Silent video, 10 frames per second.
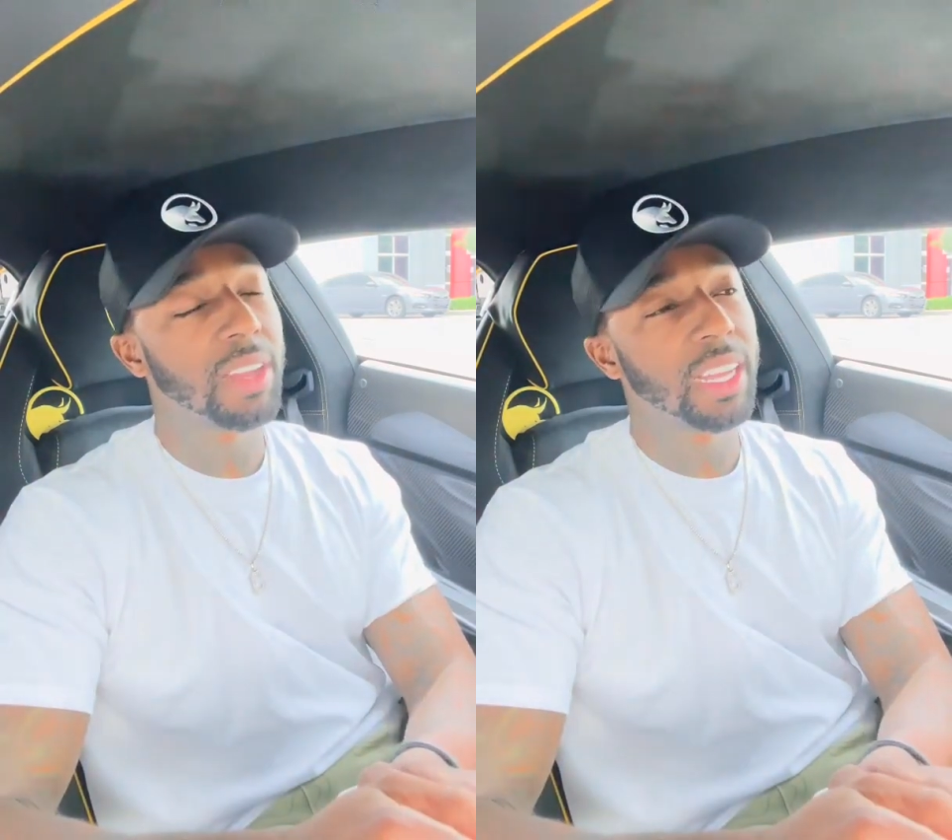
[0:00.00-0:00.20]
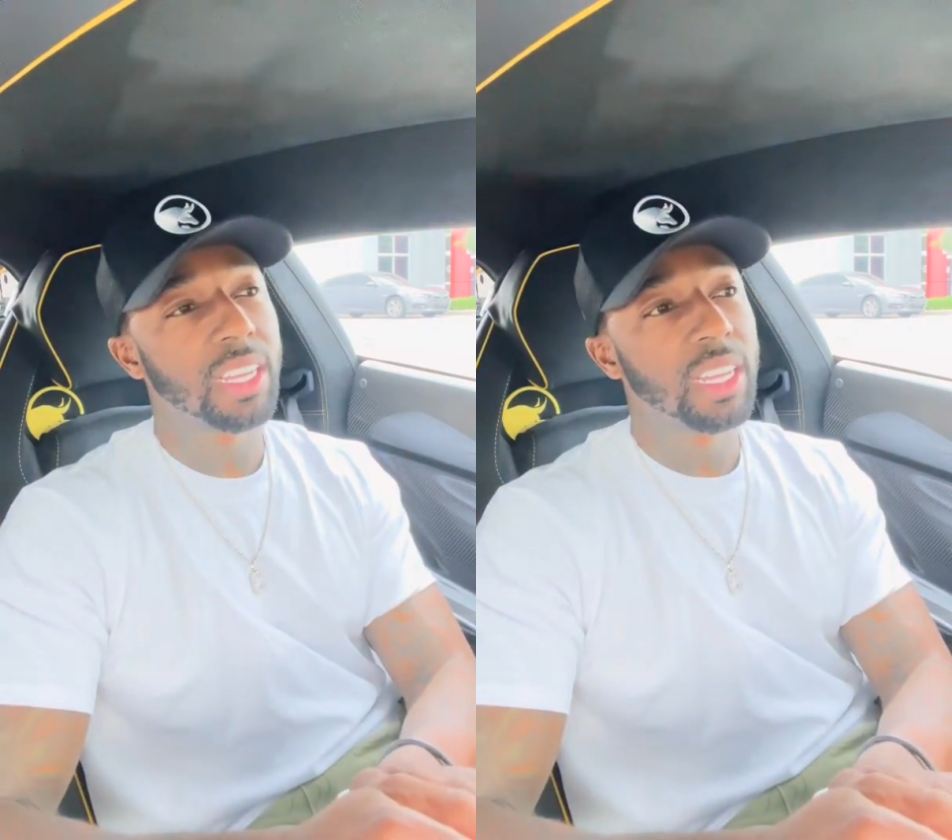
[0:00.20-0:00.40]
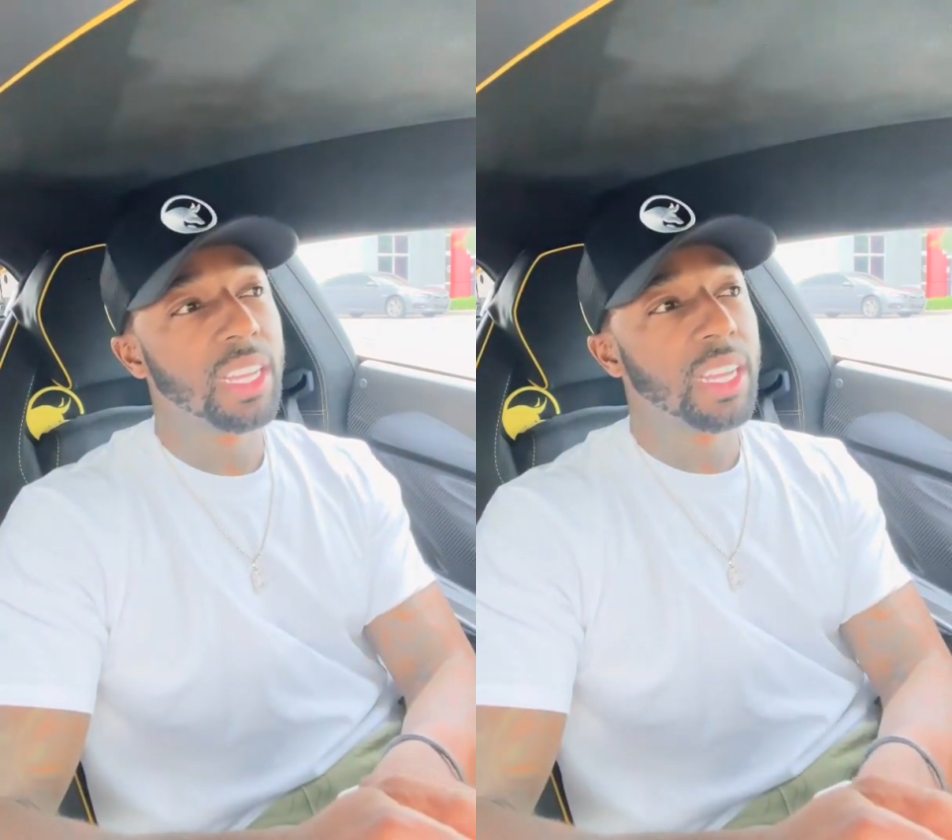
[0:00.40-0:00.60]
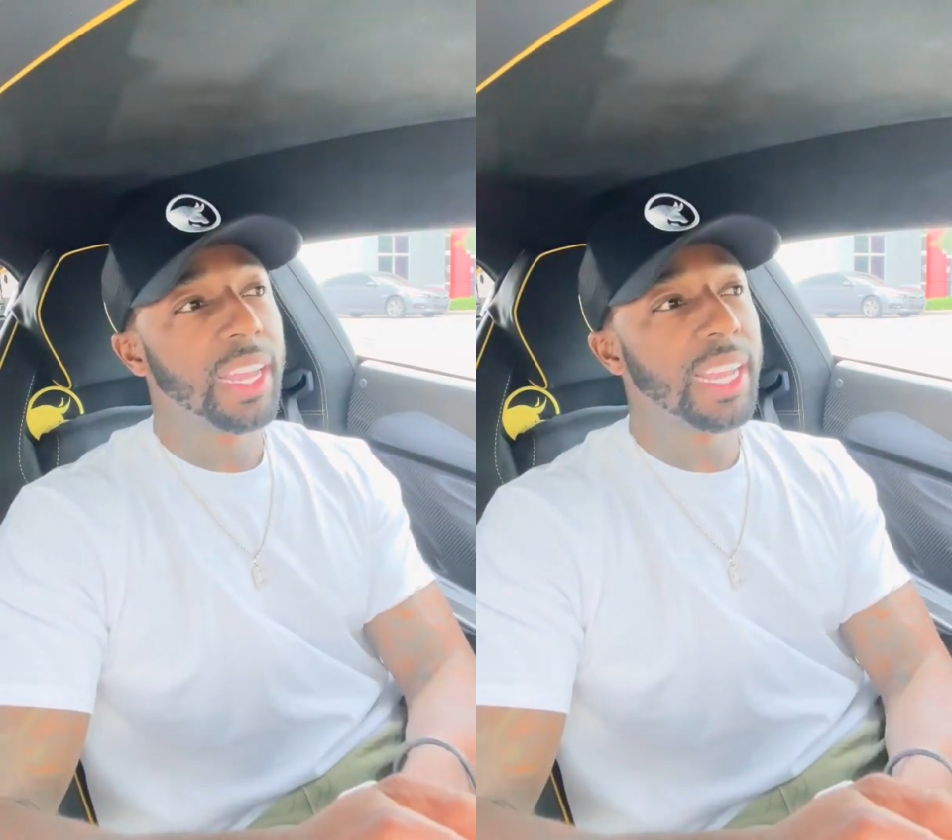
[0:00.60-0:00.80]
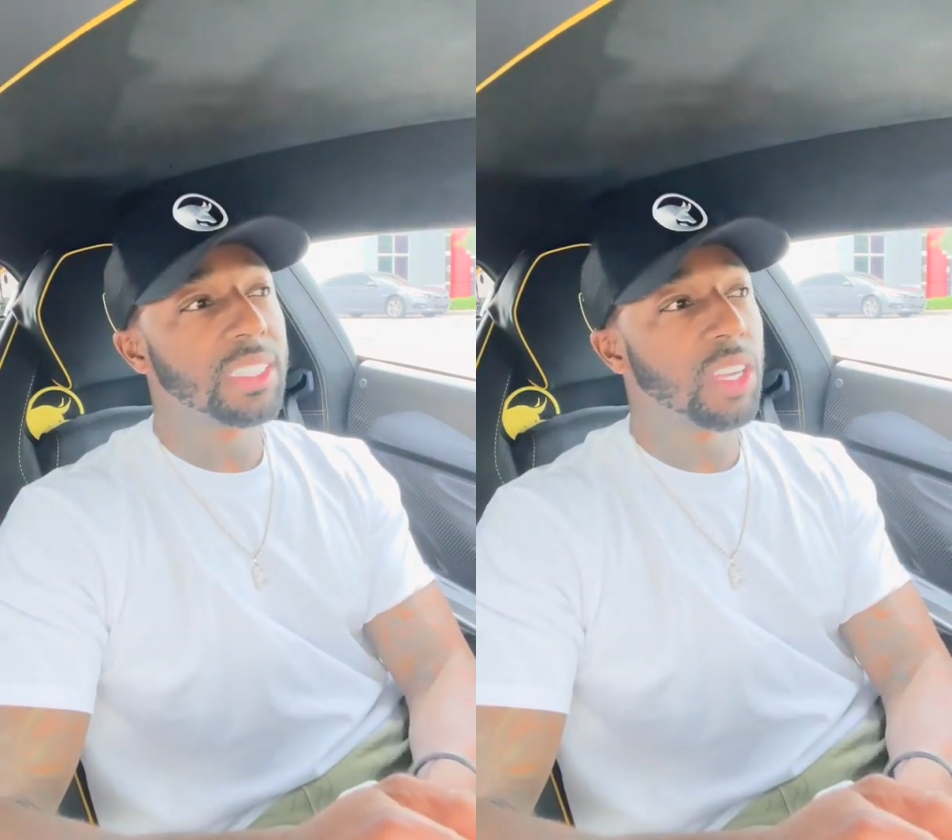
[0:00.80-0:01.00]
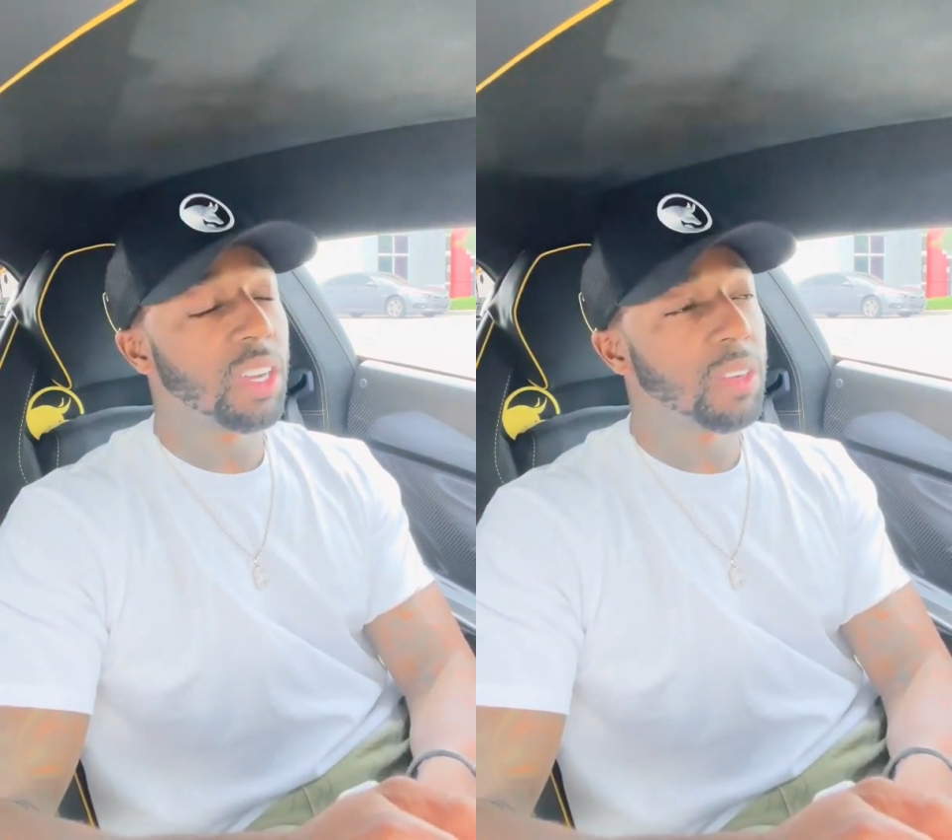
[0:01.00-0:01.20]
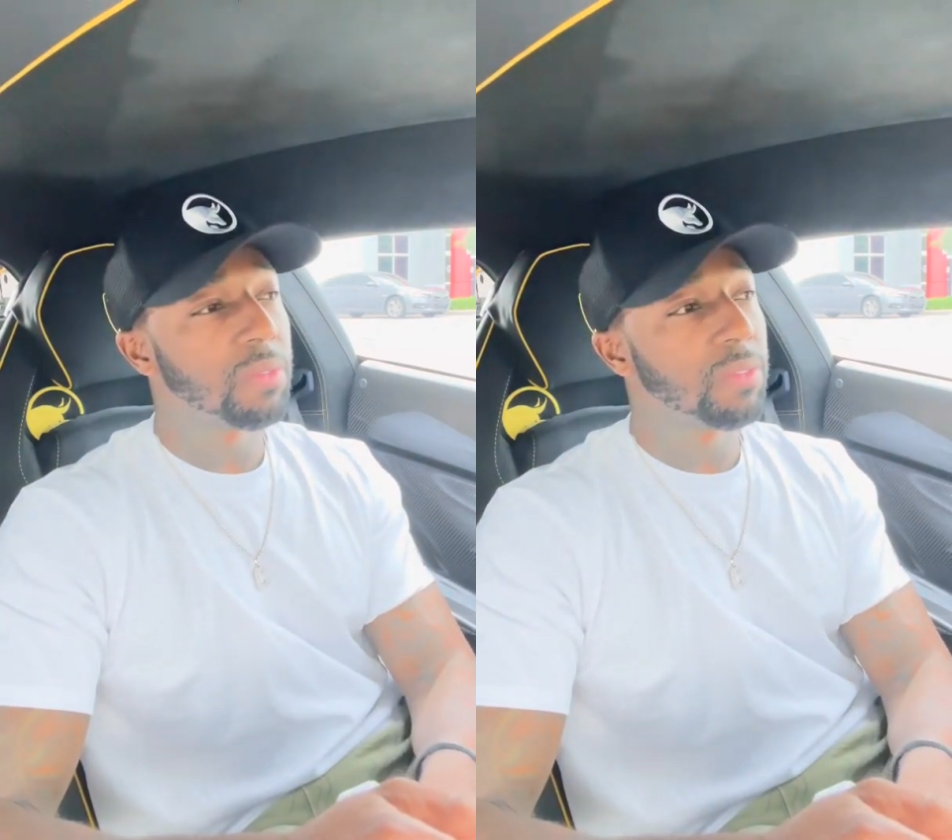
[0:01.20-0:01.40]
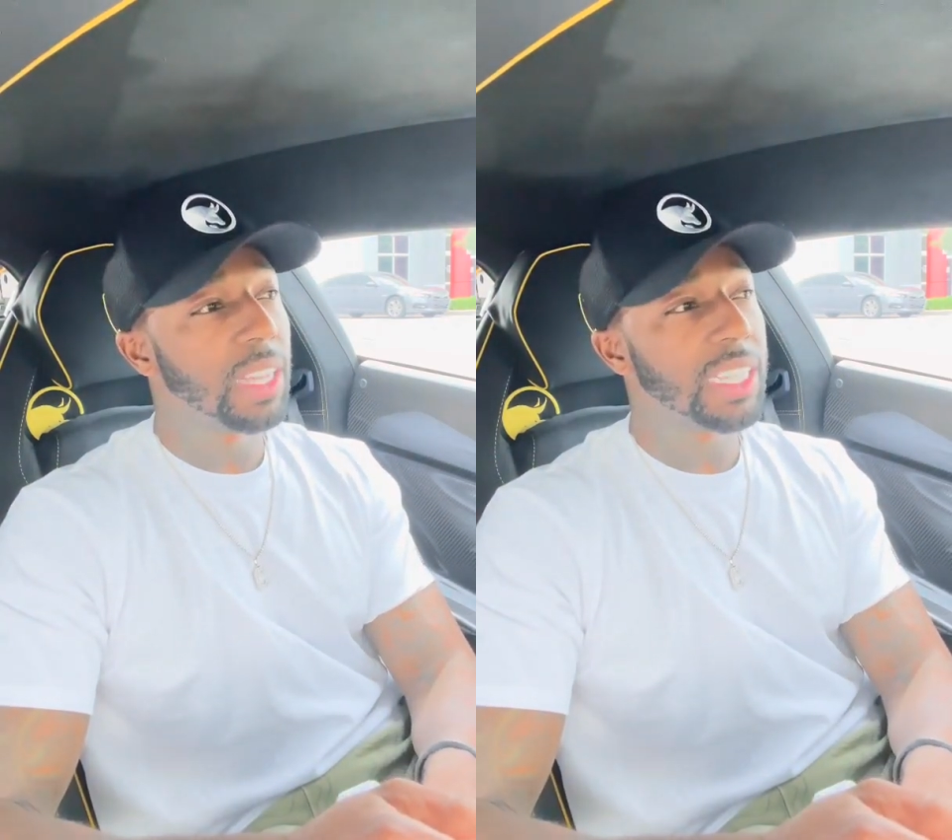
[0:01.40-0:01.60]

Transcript: Like, it's kind